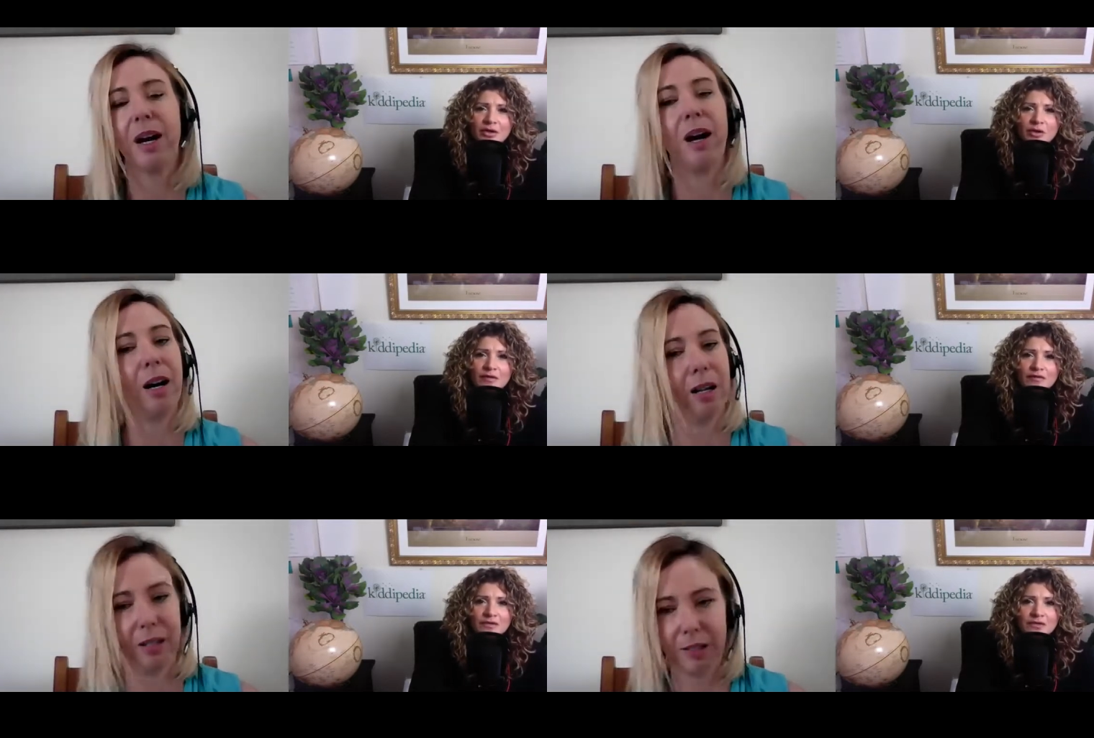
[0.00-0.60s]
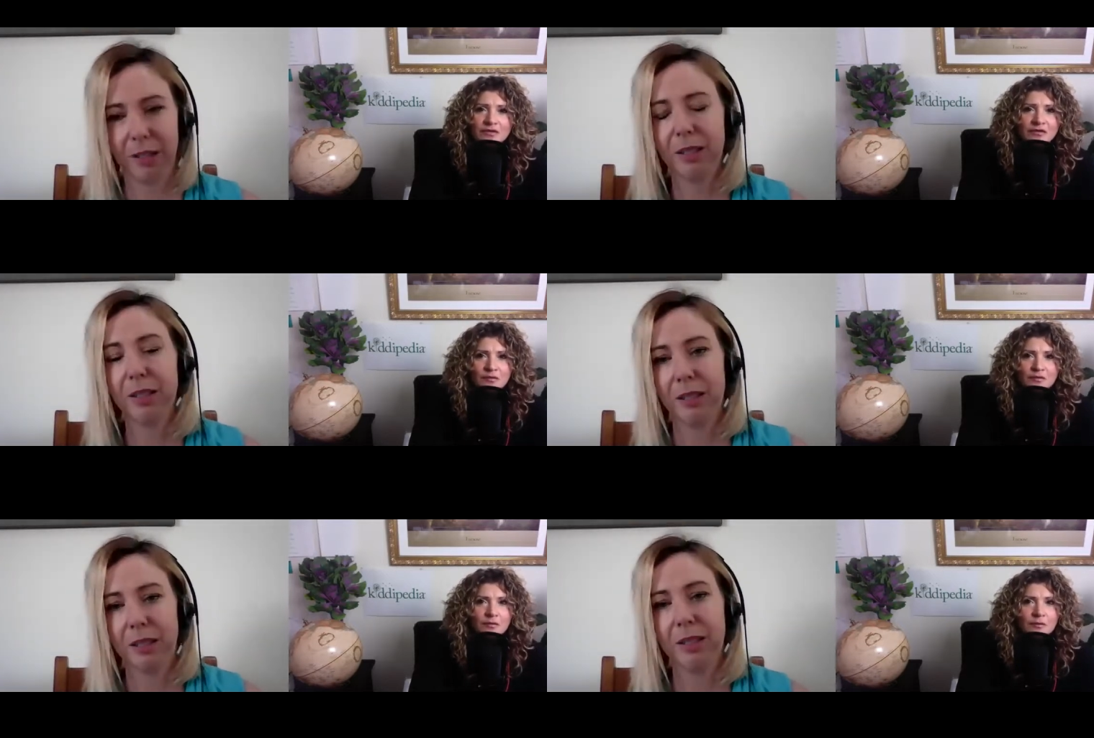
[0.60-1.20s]
Speaker 1: you even sort of
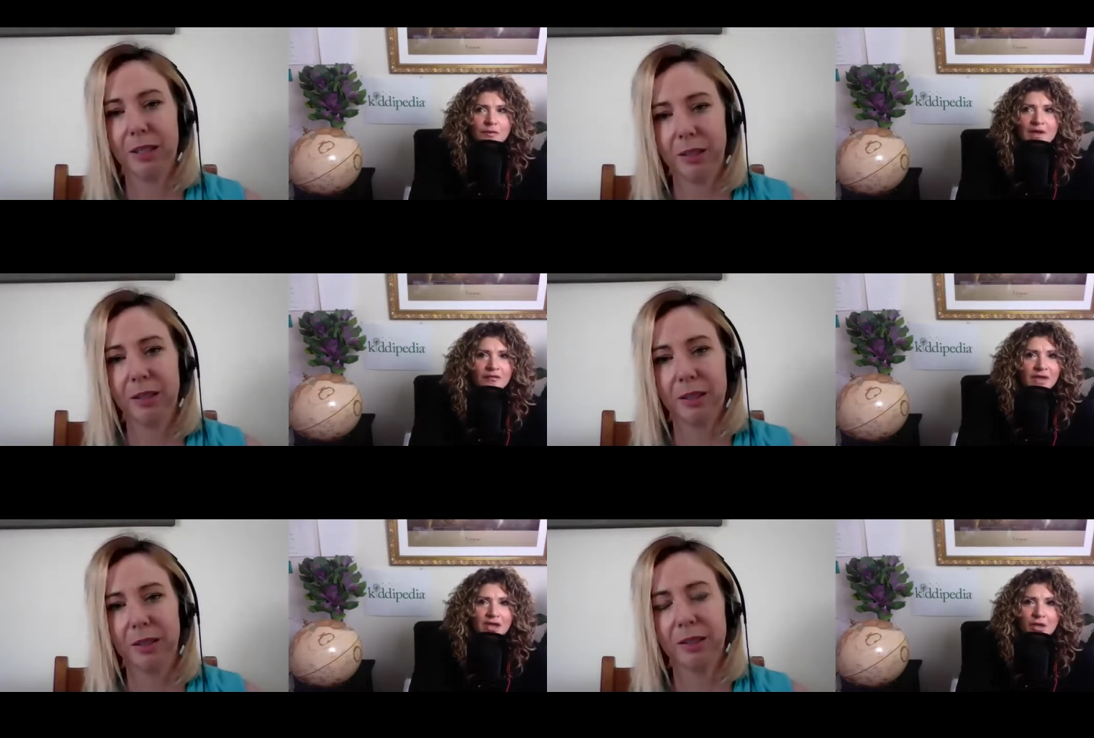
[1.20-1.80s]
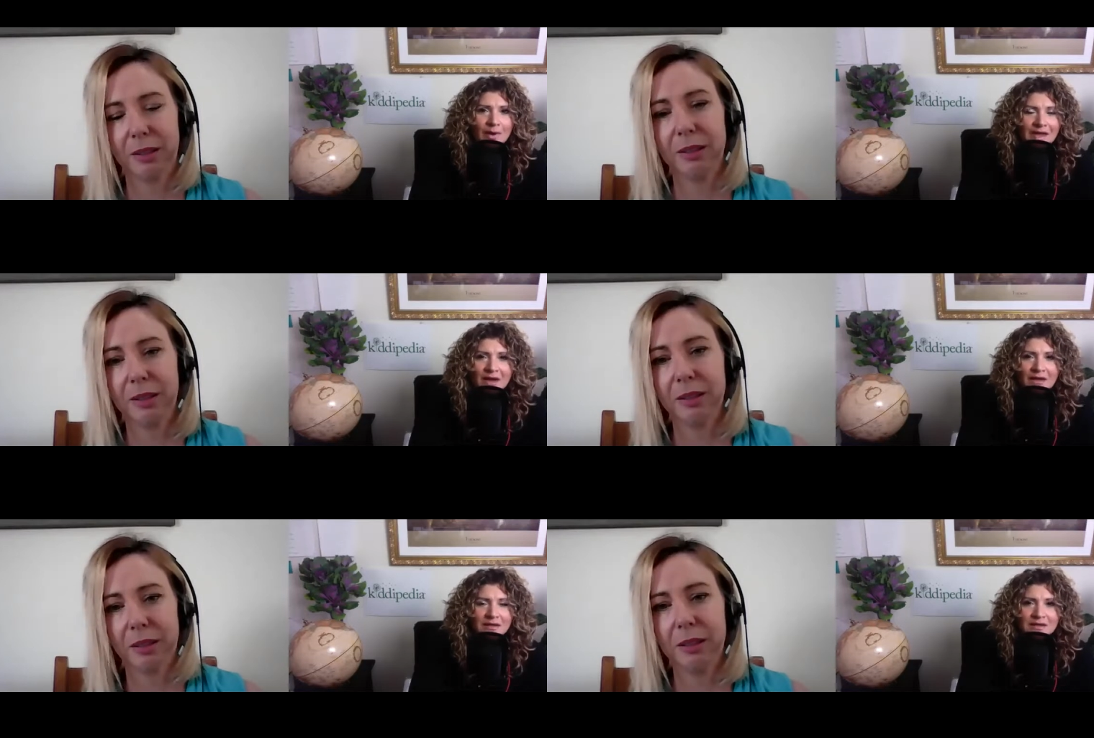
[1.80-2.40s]
navigate your way
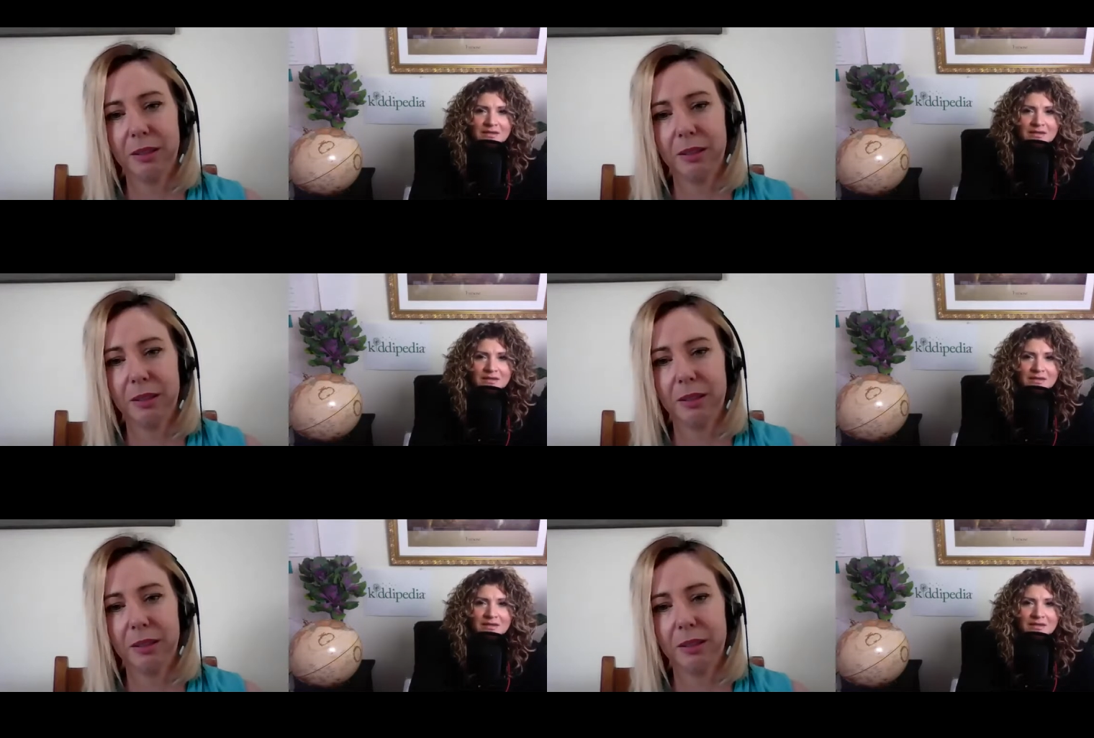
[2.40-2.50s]
out of that